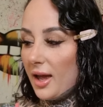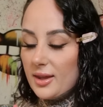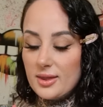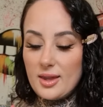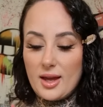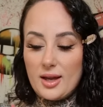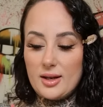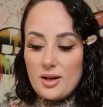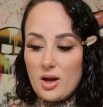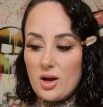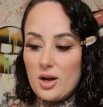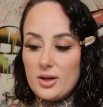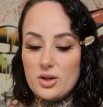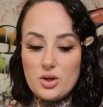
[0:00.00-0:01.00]
And then
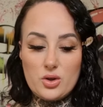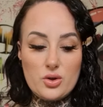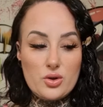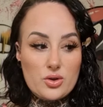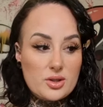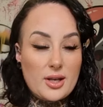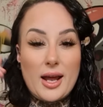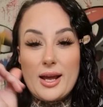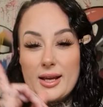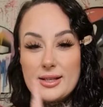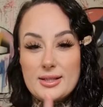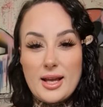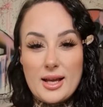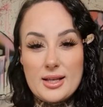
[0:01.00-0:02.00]
I used a